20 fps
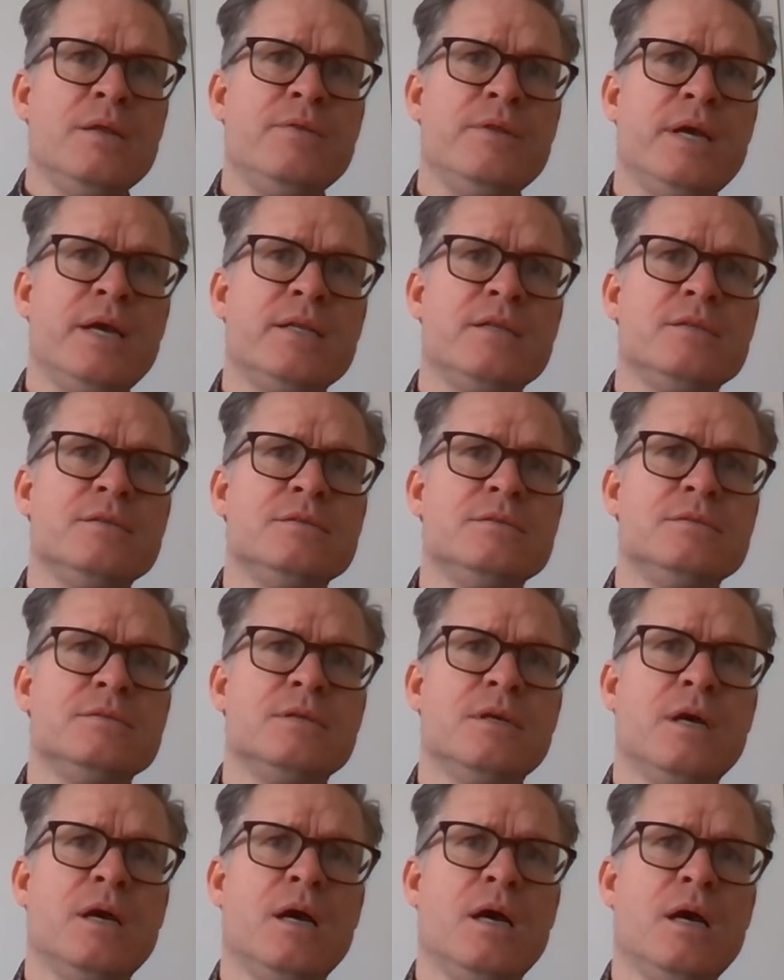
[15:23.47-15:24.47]
that
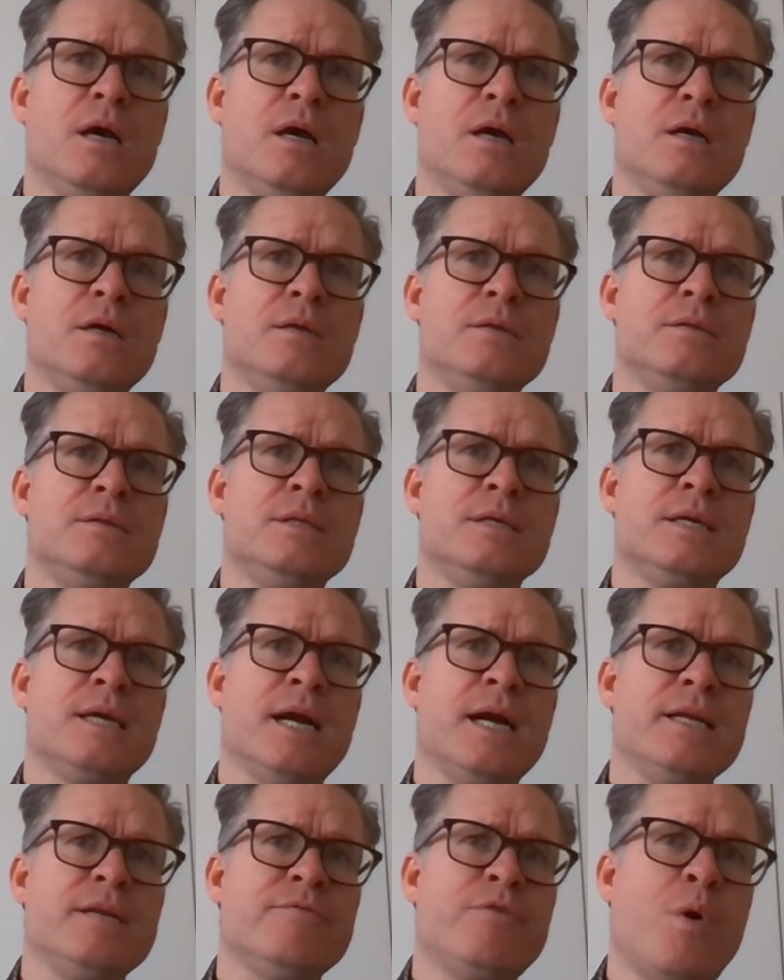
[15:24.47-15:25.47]
the
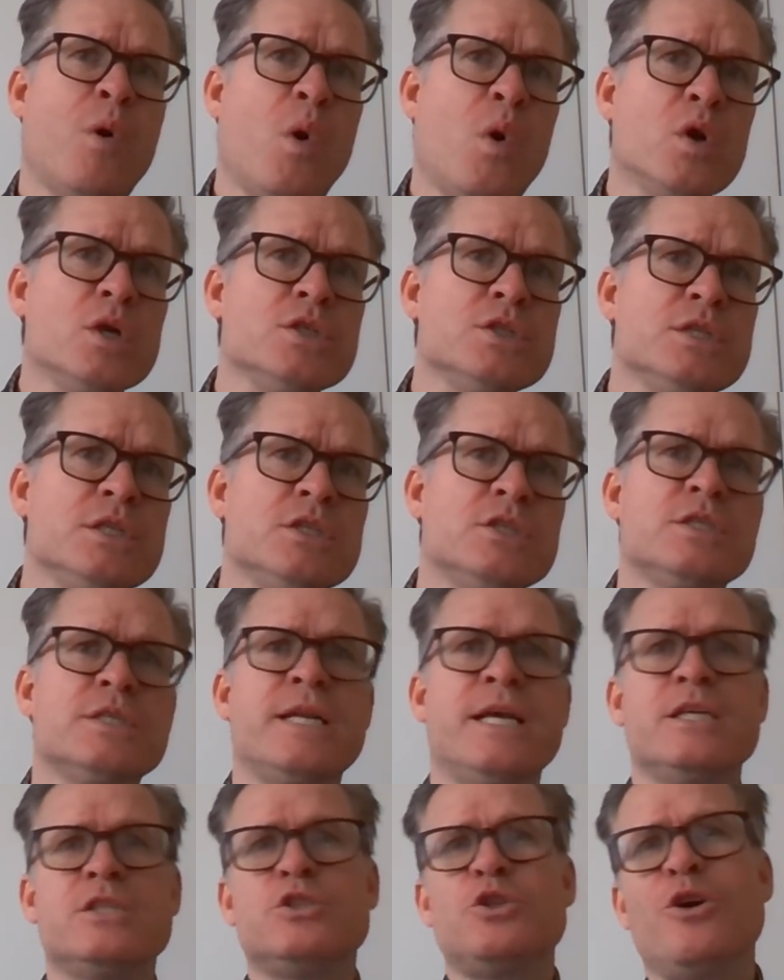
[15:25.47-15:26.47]
kind of
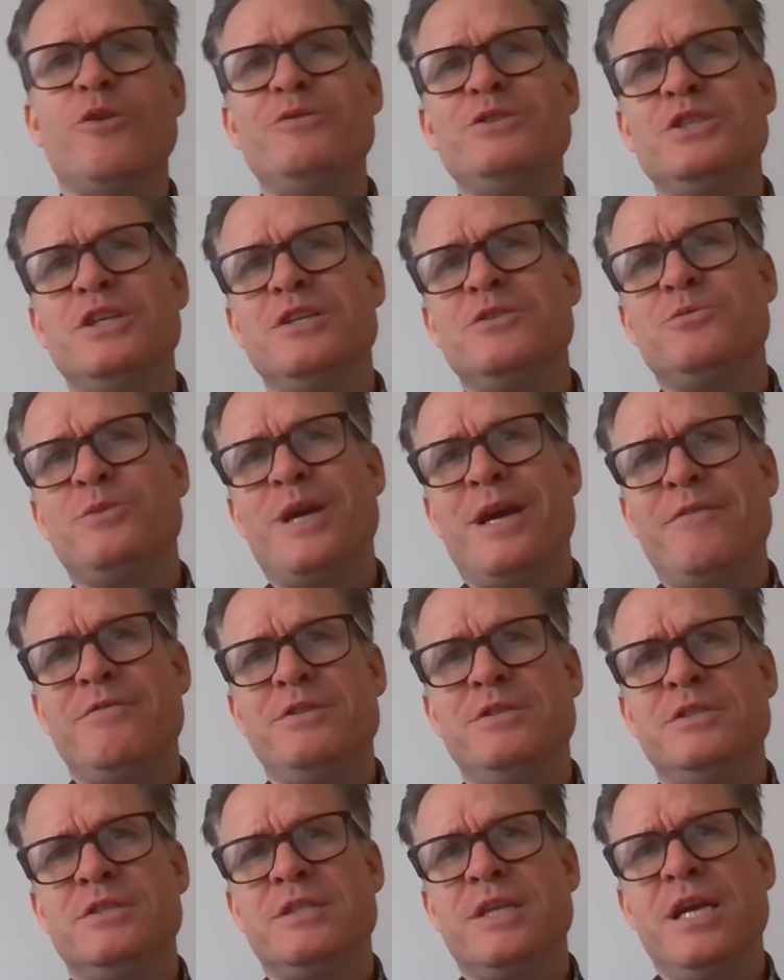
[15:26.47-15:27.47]
hawkishness/dovishness we have
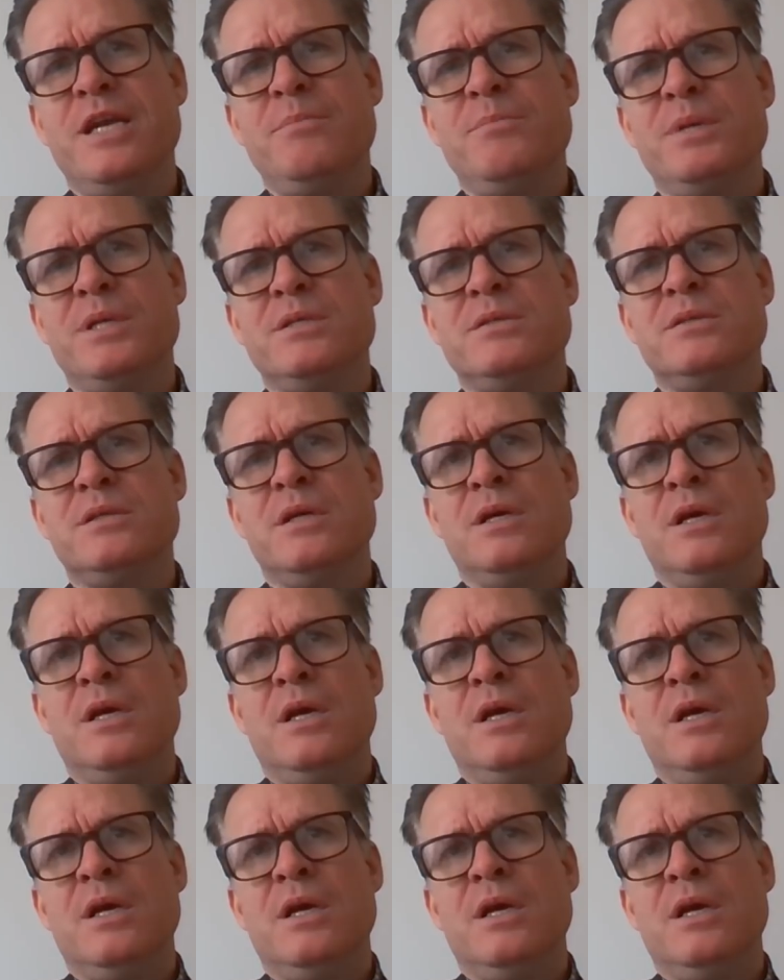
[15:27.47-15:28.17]
in the statement,